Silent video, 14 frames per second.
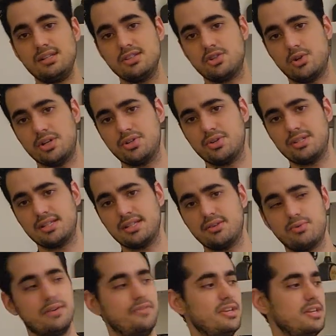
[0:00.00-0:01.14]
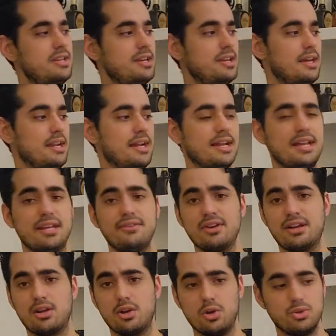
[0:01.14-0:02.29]
So as you can see, it's really big and I can
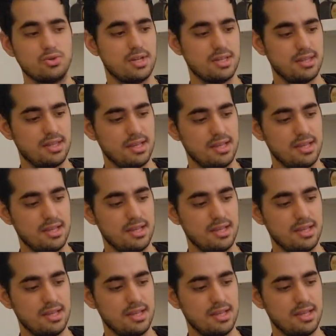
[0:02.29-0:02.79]
even close it.